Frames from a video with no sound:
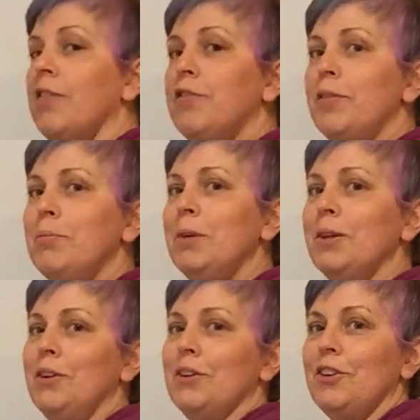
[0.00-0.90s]
a
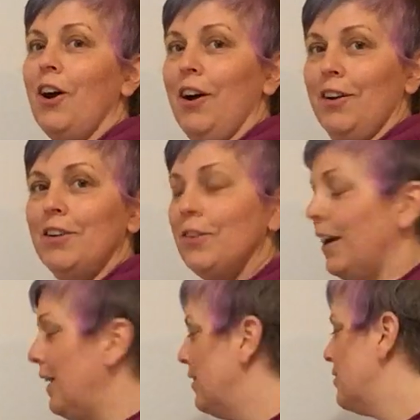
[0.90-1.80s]
familiar dog,
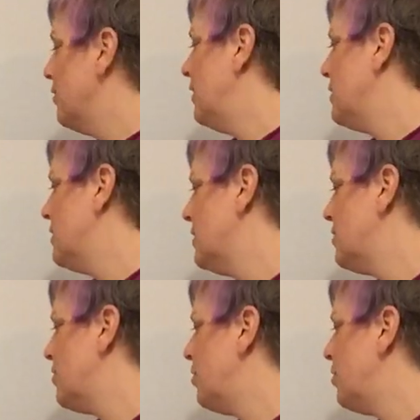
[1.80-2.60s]
right? So that this